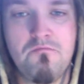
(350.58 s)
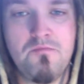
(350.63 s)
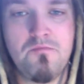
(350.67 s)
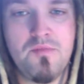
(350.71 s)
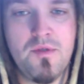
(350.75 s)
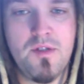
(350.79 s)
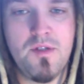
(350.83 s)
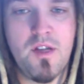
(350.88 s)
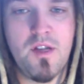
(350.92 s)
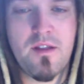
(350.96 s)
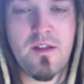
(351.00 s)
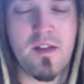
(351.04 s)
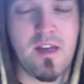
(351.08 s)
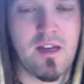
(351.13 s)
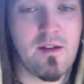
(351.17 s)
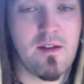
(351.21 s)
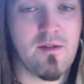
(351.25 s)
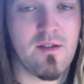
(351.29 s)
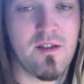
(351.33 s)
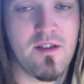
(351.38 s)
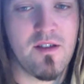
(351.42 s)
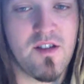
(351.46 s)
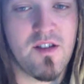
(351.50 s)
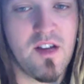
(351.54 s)
Nothing else
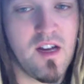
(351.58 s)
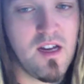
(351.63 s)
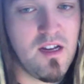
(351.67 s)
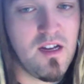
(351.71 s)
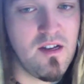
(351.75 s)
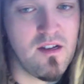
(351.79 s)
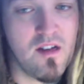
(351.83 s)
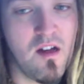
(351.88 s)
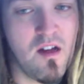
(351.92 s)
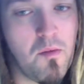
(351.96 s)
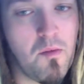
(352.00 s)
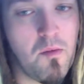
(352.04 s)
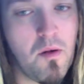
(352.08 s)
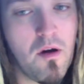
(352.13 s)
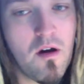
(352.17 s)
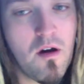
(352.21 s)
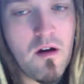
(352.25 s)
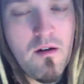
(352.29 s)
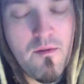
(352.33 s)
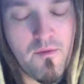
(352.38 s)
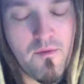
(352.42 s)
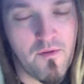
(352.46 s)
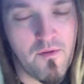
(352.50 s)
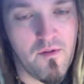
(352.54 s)
has changed apart
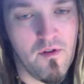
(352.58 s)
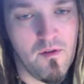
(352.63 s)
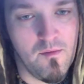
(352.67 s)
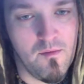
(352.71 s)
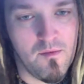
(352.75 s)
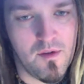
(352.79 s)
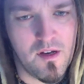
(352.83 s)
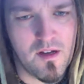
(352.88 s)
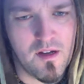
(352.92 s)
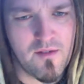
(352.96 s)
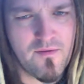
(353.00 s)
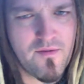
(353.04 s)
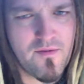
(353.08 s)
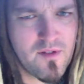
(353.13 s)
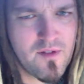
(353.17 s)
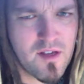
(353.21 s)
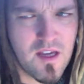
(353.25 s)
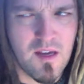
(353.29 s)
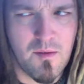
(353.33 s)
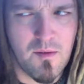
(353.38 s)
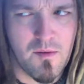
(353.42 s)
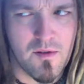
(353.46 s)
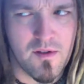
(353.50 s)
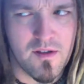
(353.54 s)
from, and I
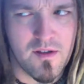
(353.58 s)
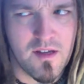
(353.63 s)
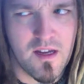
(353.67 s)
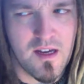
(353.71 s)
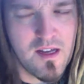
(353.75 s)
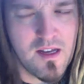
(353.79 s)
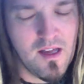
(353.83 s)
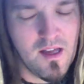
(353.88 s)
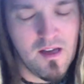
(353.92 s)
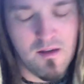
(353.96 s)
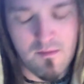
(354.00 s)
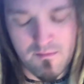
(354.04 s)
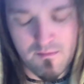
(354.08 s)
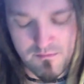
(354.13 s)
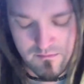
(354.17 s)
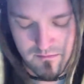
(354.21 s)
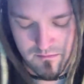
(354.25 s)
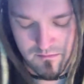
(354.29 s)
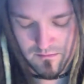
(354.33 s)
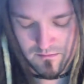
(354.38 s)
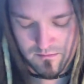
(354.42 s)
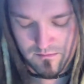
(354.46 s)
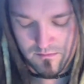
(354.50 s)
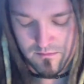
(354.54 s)
keep on saying that,
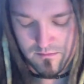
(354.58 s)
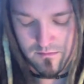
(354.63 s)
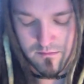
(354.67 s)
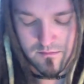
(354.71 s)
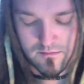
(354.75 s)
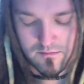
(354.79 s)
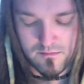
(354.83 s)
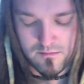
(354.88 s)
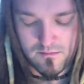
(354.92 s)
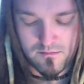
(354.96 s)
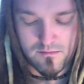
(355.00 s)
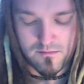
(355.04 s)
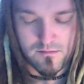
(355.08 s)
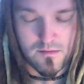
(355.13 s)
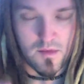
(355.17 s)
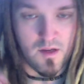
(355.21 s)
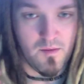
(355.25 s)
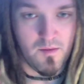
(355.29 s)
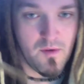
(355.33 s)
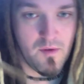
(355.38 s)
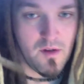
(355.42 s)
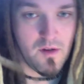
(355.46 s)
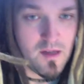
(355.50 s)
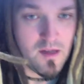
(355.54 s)
I
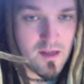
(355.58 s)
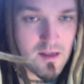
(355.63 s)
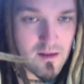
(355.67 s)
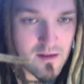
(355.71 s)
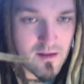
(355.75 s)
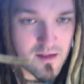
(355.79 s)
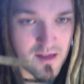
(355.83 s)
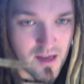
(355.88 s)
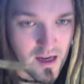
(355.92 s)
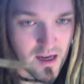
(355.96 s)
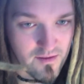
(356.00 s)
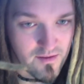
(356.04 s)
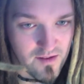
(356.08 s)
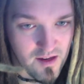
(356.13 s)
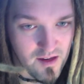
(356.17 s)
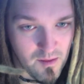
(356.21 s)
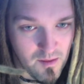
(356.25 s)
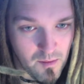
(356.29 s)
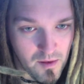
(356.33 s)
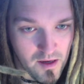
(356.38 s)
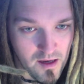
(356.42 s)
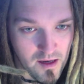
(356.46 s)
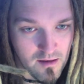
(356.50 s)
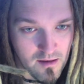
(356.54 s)
put a little safety
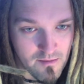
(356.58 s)
pin